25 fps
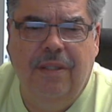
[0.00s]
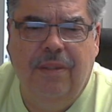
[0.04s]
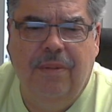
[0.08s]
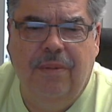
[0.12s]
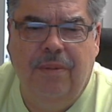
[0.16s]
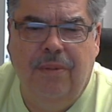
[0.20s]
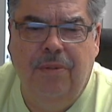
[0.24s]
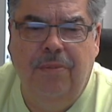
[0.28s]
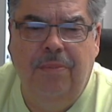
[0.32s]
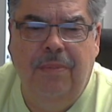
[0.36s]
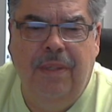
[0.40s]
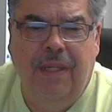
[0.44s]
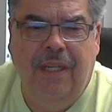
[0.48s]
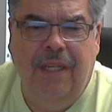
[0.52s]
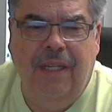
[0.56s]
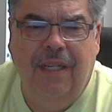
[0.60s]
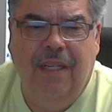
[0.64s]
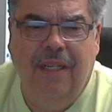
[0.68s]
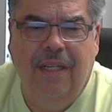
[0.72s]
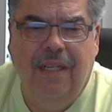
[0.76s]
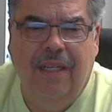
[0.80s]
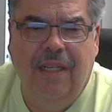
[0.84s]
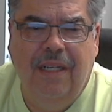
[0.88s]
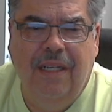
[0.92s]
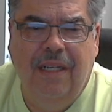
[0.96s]
through me.
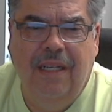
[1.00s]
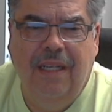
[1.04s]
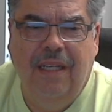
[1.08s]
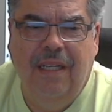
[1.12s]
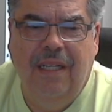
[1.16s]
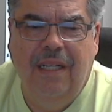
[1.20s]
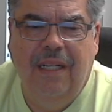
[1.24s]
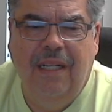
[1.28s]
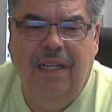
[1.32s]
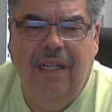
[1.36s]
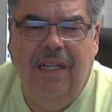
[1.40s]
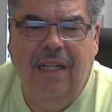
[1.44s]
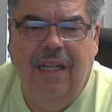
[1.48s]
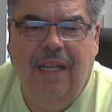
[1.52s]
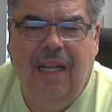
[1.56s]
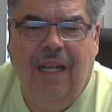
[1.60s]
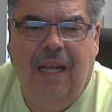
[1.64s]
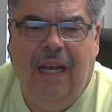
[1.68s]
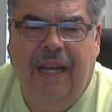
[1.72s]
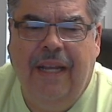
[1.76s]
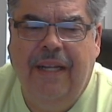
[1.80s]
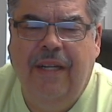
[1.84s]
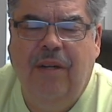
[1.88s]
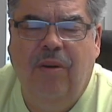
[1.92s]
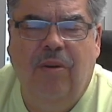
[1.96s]

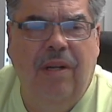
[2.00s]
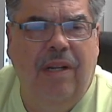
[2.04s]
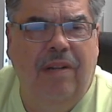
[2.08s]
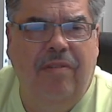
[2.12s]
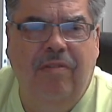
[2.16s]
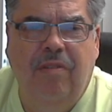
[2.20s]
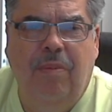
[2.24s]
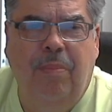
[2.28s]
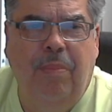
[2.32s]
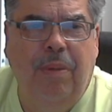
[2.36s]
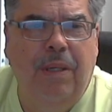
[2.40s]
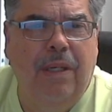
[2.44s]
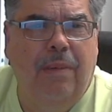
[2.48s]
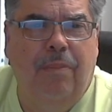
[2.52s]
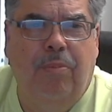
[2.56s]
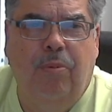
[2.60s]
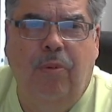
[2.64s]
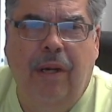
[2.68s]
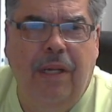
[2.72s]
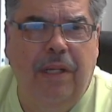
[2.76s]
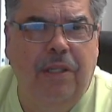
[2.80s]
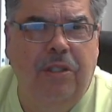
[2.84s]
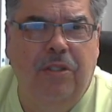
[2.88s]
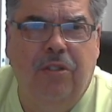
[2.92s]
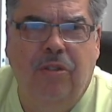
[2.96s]
I don't have to be a
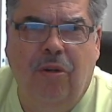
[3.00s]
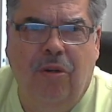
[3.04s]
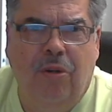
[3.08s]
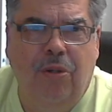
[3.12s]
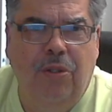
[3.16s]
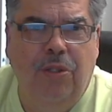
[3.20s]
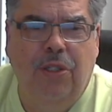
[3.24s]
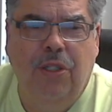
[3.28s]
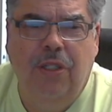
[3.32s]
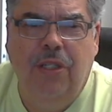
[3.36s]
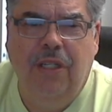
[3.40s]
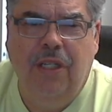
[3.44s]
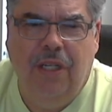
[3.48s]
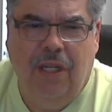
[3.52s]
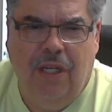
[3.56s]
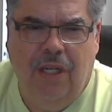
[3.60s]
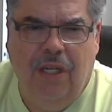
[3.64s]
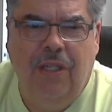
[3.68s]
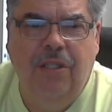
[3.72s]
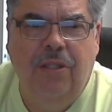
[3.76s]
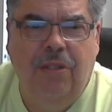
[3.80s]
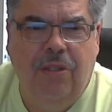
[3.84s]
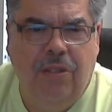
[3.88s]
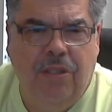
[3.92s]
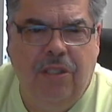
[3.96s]
brain surgeon to
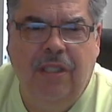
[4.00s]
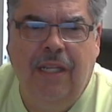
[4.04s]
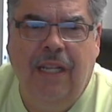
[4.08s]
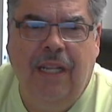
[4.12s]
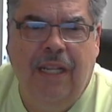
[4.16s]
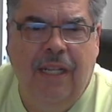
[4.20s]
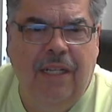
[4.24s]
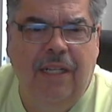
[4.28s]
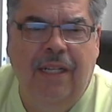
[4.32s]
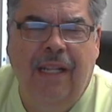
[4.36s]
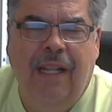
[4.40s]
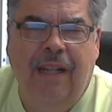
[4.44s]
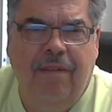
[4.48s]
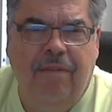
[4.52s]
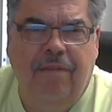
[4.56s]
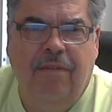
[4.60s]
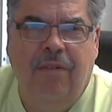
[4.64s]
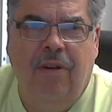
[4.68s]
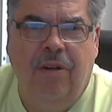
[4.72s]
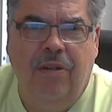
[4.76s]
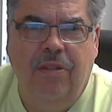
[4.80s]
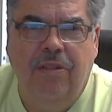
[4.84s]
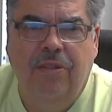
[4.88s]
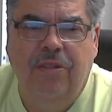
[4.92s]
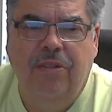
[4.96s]
understand that
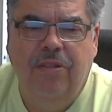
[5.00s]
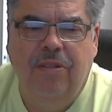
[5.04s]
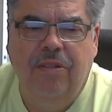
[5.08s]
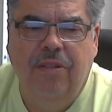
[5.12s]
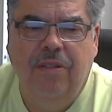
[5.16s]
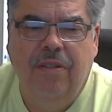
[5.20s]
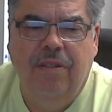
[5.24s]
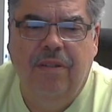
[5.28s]
verse.